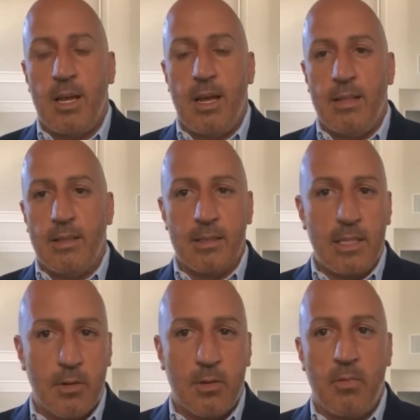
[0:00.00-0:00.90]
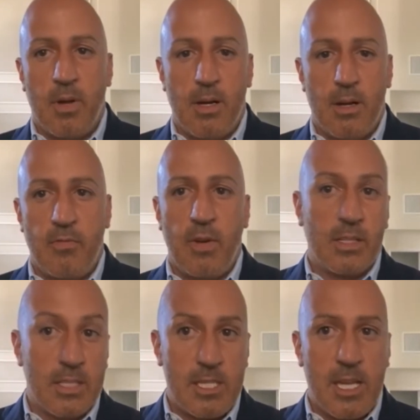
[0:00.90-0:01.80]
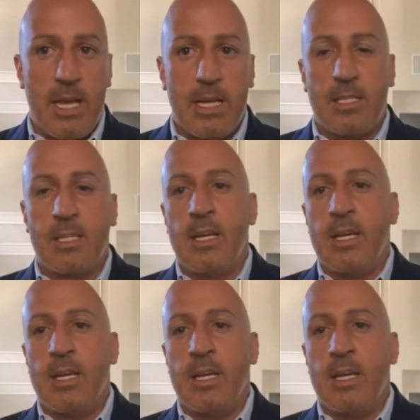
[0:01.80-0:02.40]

and the leader, Franklin Sands,